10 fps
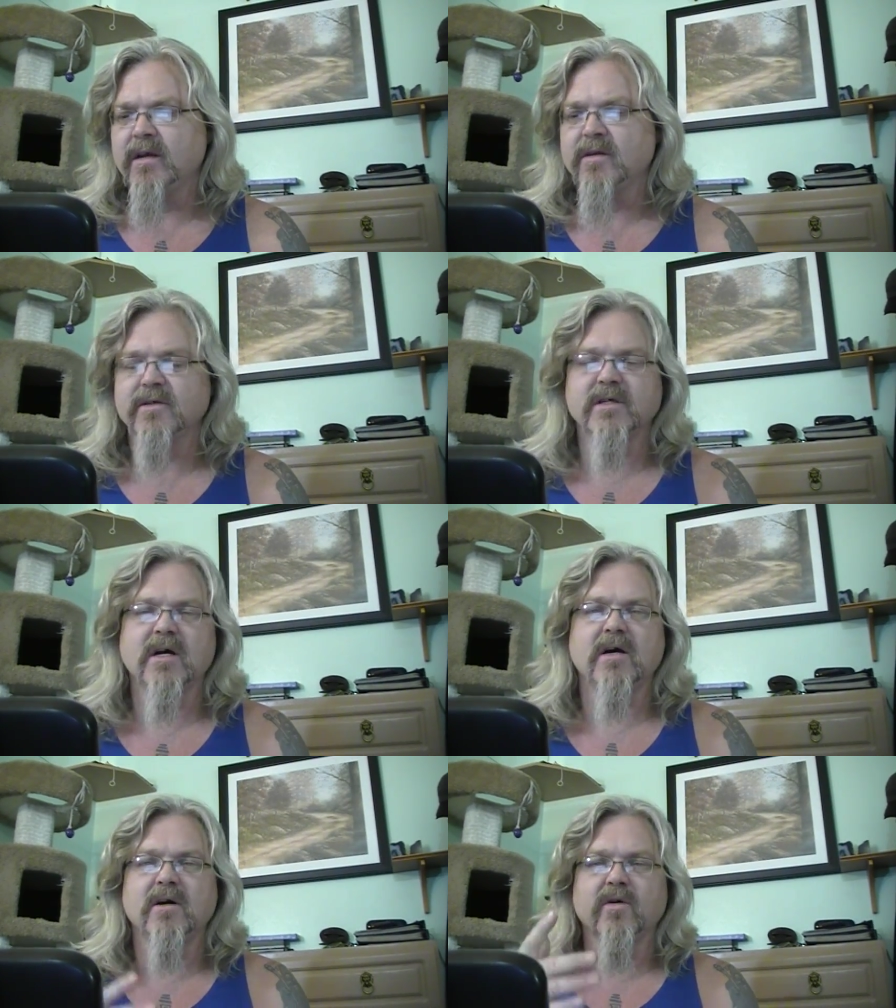there's
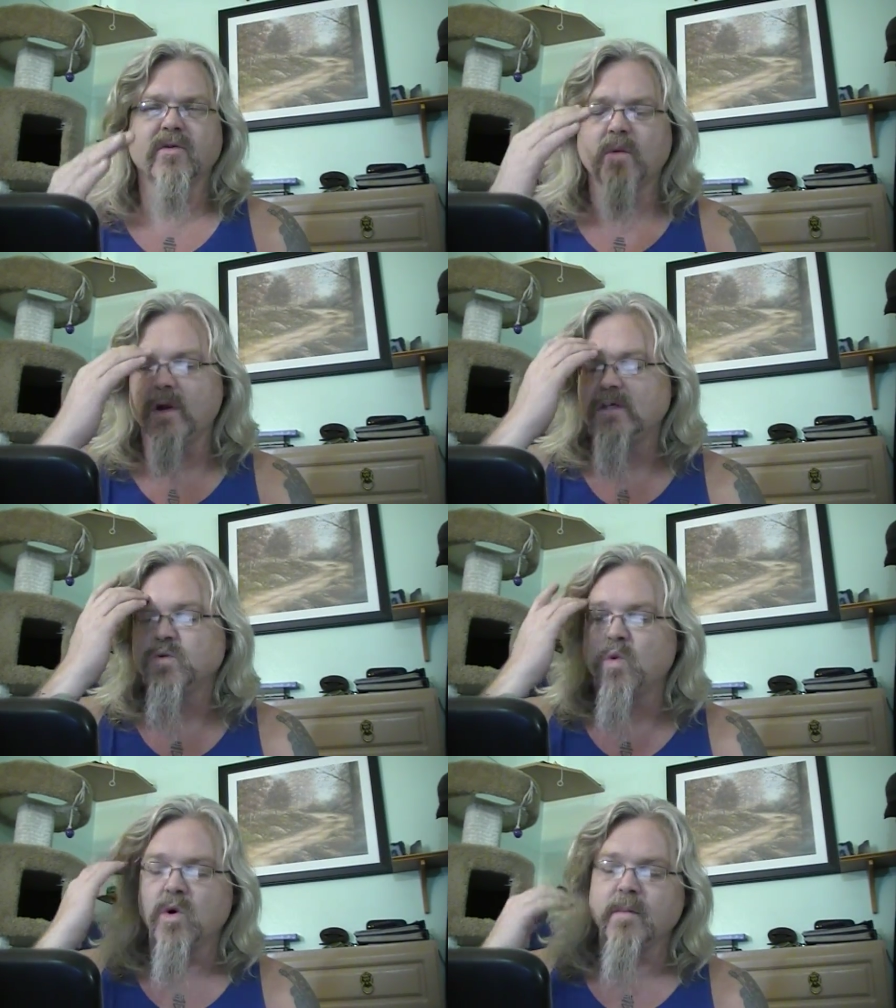a earthquake
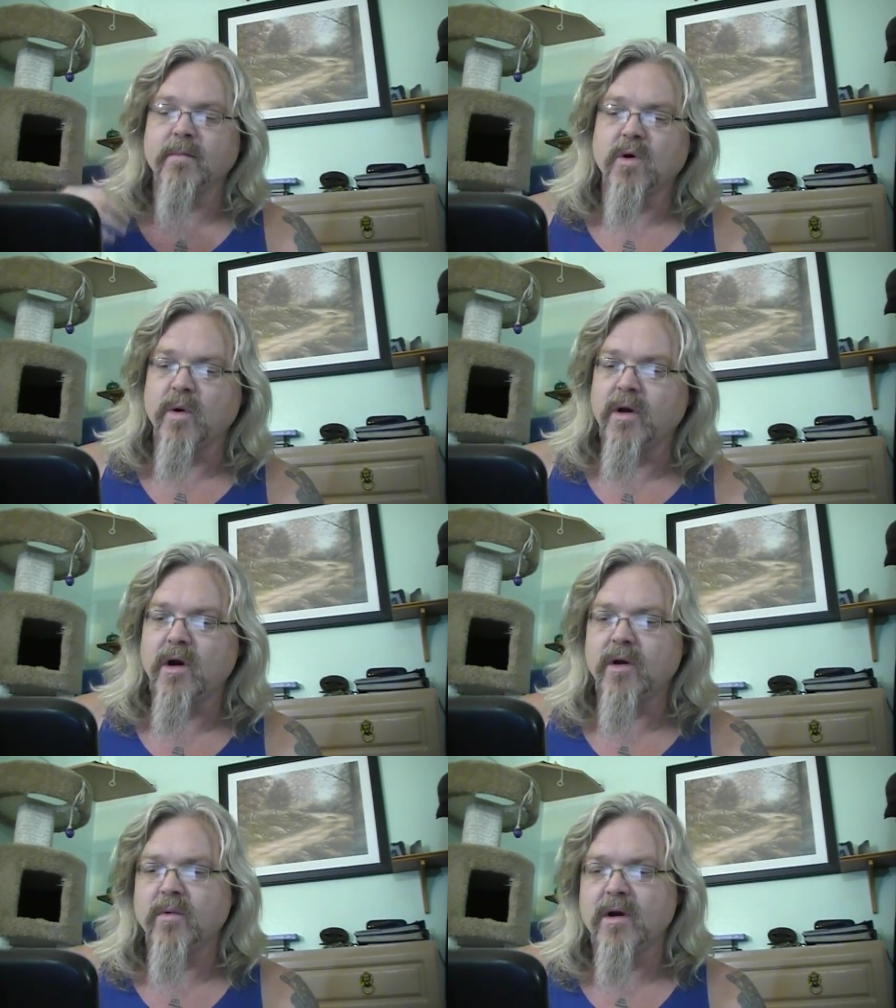swarm going
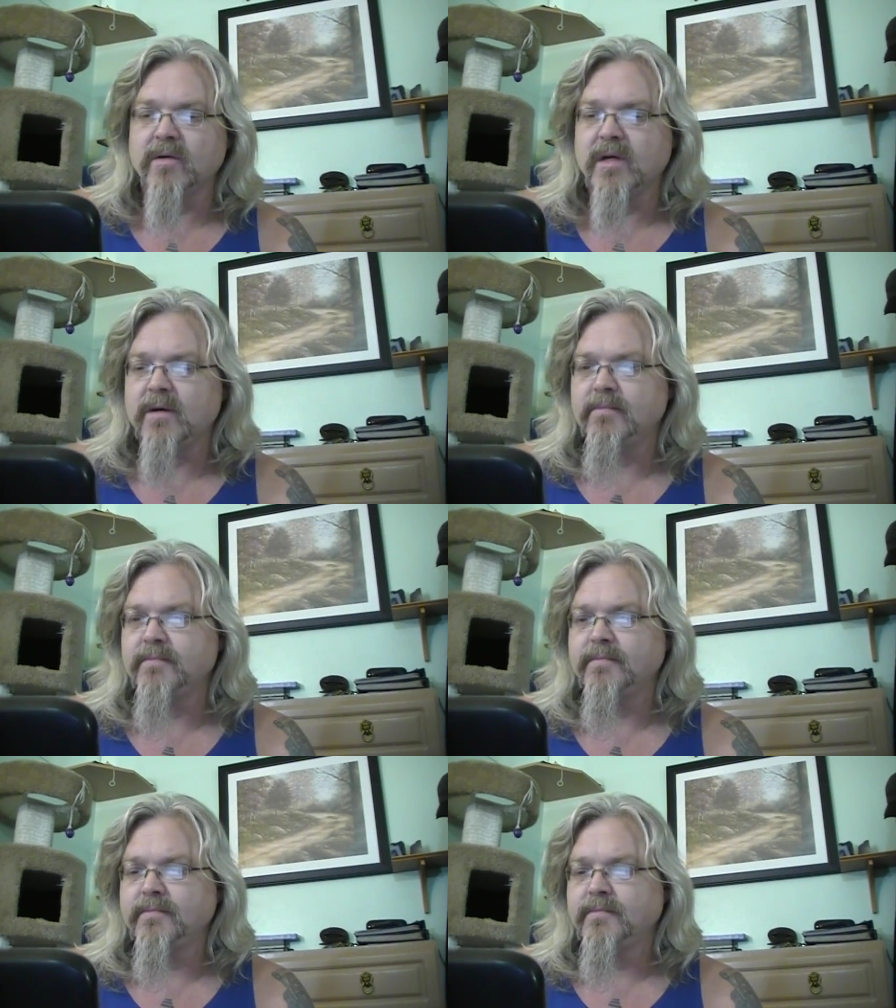on around. Um,
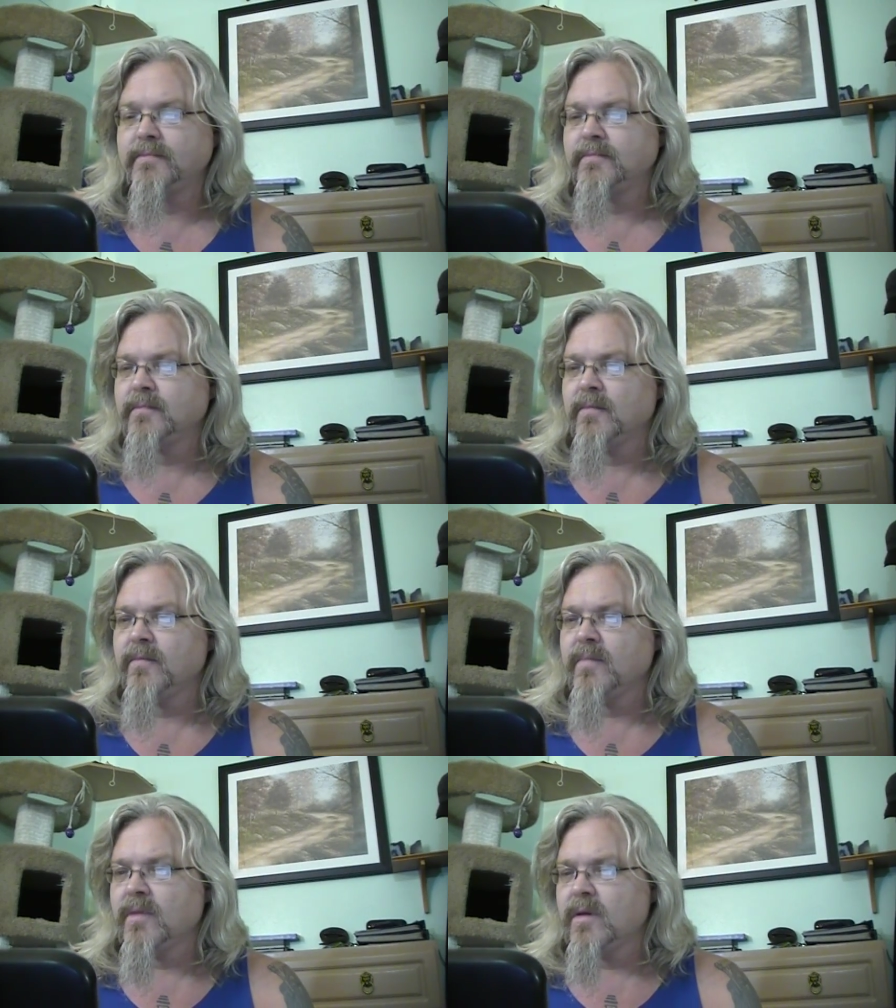
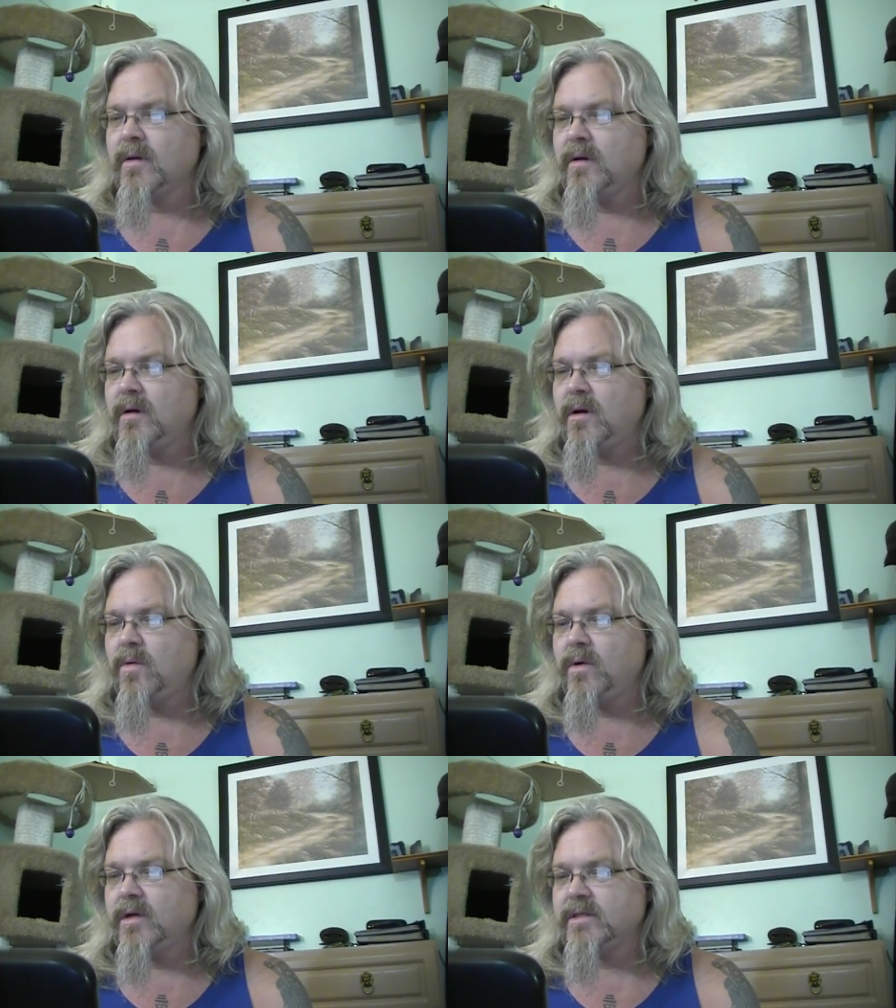uh,
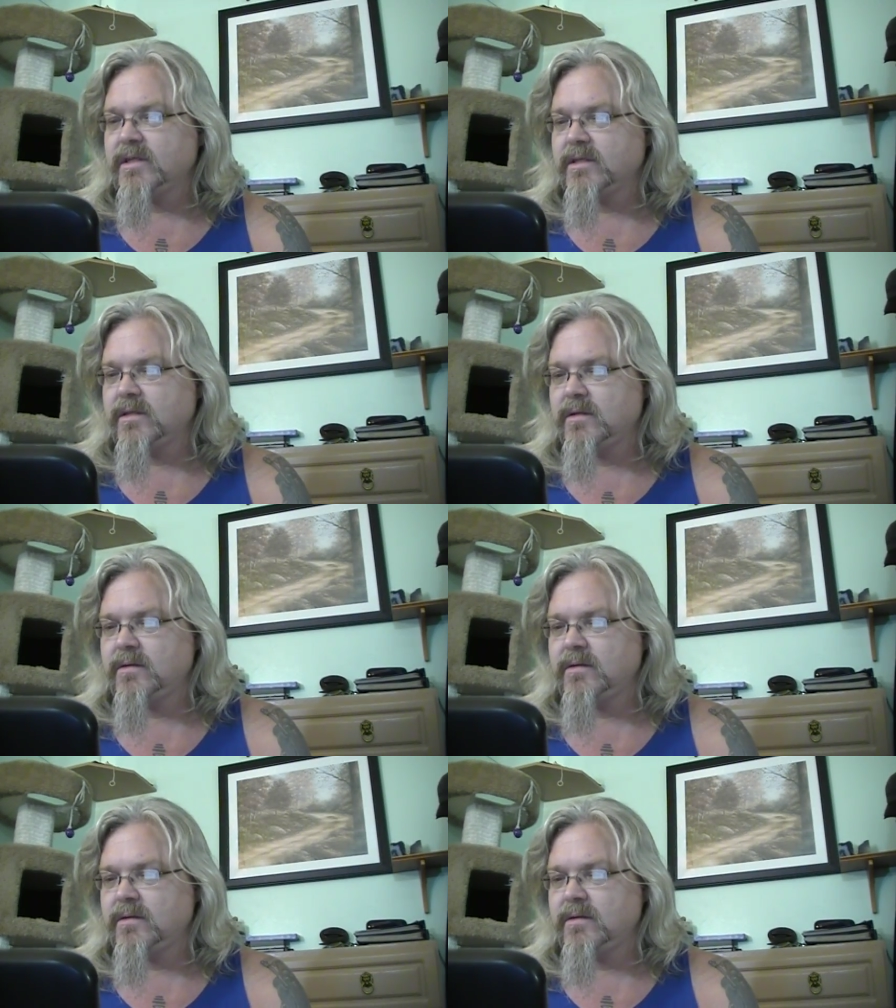where is it?